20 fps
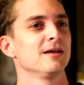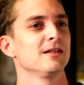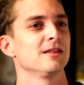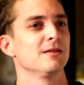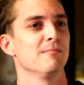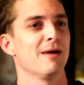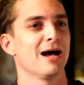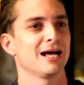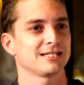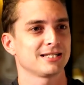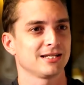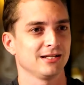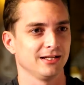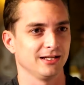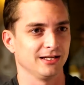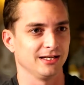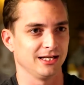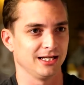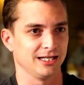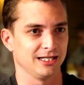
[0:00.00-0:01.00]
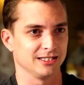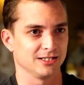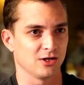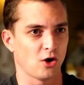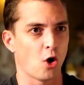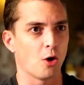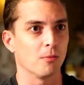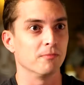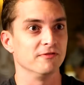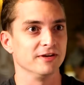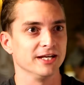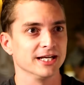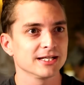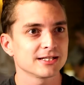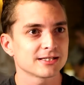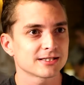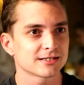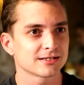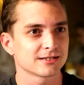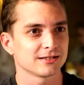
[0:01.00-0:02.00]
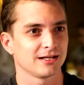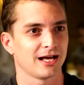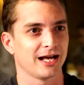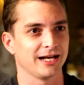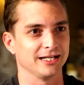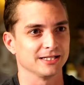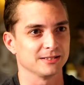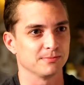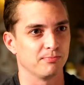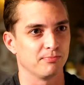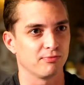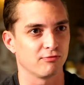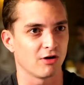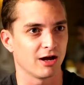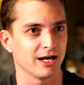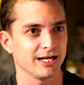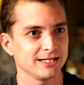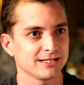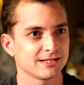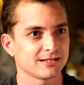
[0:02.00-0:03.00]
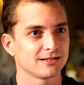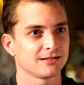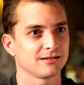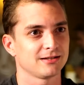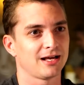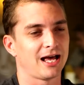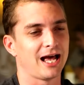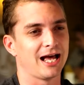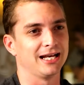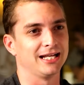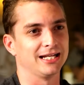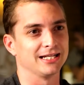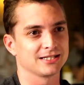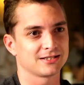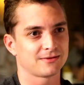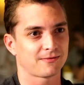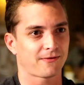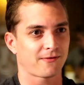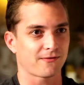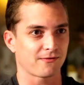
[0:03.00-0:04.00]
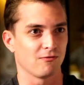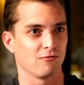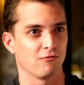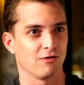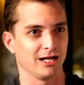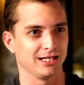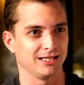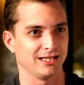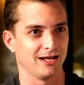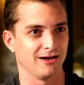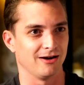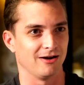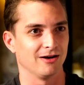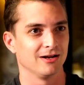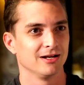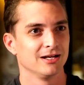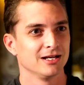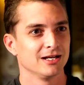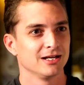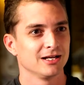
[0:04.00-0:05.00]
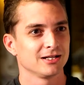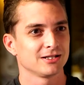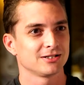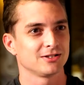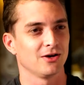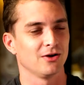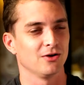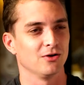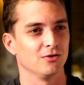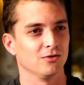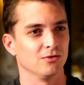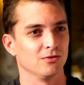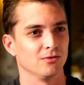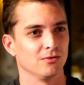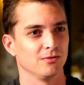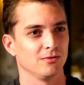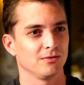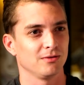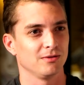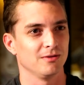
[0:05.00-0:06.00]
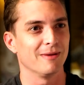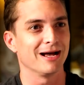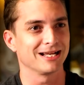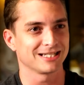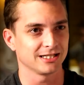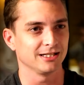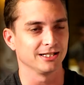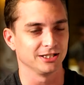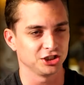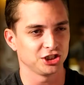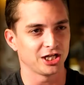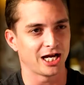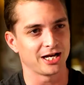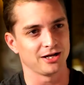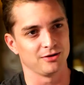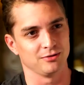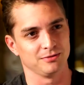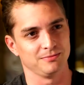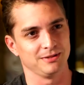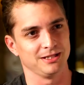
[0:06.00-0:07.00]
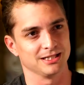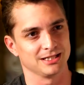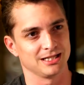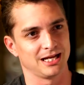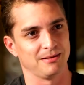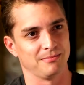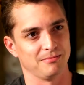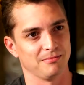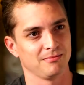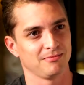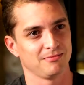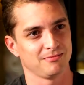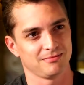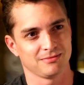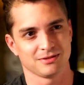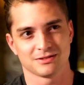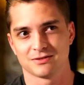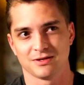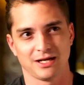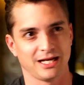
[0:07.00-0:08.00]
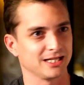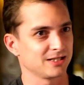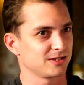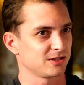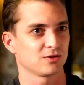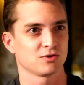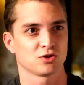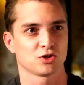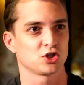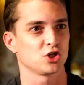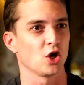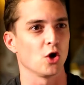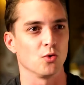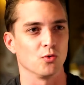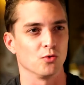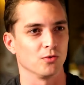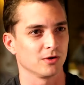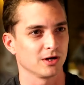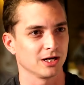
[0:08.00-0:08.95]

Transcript: the masculine is obvious and it's bright and it's right there. So the masculine shadow would be the same. It's, it's so